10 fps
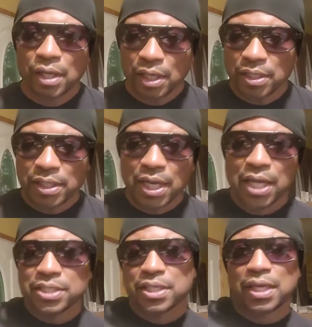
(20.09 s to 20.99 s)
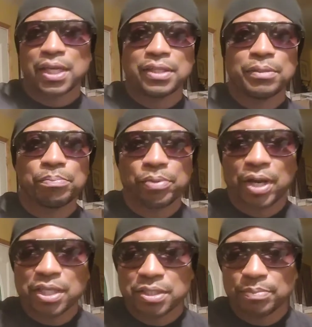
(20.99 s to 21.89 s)
and Deontay, the
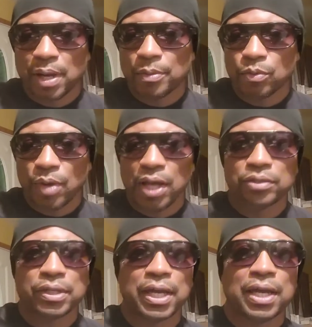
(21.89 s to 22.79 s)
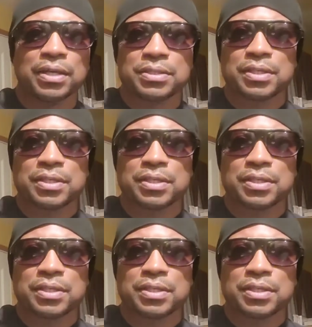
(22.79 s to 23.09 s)
Bronze Bomber Wilder, guys.